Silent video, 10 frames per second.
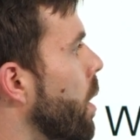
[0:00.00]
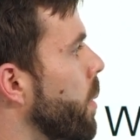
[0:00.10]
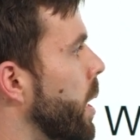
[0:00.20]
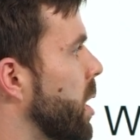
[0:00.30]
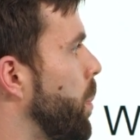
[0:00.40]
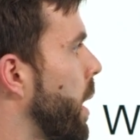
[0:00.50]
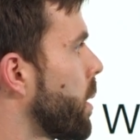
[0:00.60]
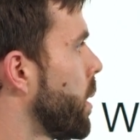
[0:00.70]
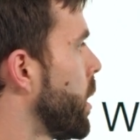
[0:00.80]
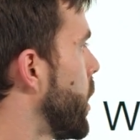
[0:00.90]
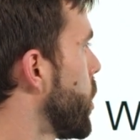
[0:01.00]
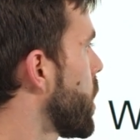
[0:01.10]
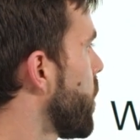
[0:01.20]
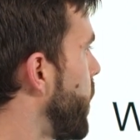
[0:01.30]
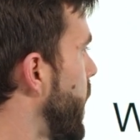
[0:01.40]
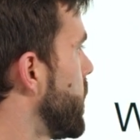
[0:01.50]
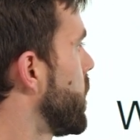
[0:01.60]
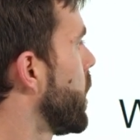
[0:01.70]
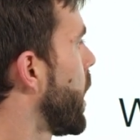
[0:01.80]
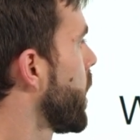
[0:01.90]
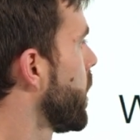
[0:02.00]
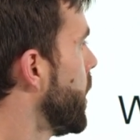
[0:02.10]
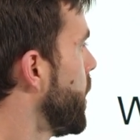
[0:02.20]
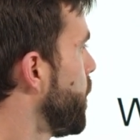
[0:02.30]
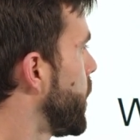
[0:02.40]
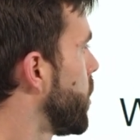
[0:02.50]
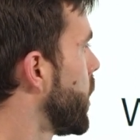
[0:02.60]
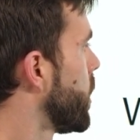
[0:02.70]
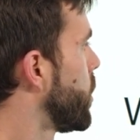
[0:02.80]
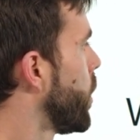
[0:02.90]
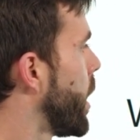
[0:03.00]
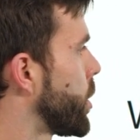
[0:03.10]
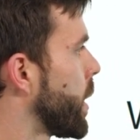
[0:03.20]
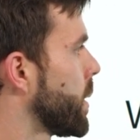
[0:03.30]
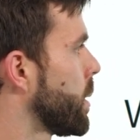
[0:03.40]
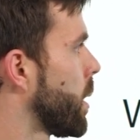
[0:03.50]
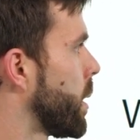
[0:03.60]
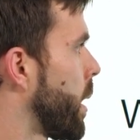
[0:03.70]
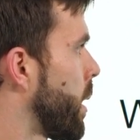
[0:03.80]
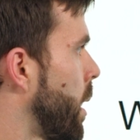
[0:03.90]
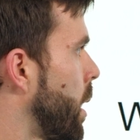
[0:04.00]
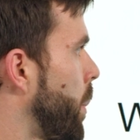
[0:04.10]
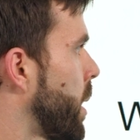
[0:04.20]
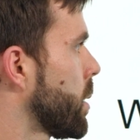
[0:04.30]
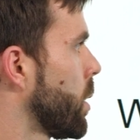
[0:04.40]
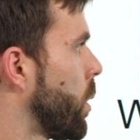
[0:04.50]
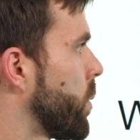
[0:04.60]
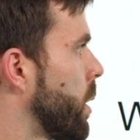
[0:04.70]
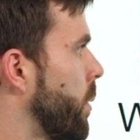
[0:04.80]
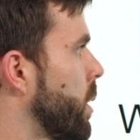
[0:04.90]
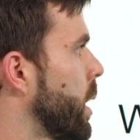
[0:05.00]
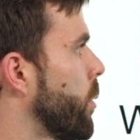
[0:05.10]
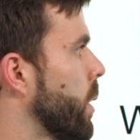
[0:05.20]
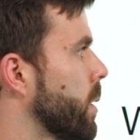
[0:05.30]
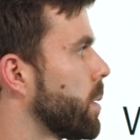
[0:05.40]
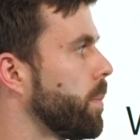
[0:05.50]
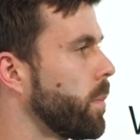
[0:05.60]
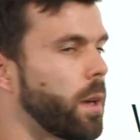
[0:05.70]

We expect an initial phase delay between two adjacent antenna elements of 0 degrees.